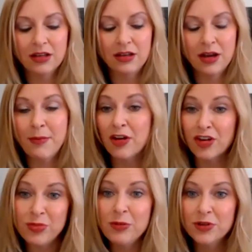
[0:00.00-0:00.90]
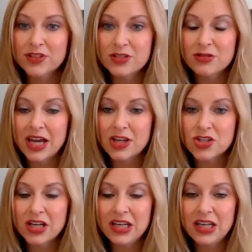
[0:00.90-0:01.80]
amount of people to do that
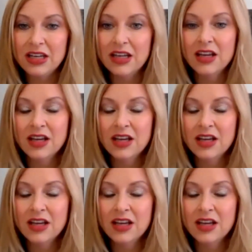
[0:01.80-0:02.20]
training.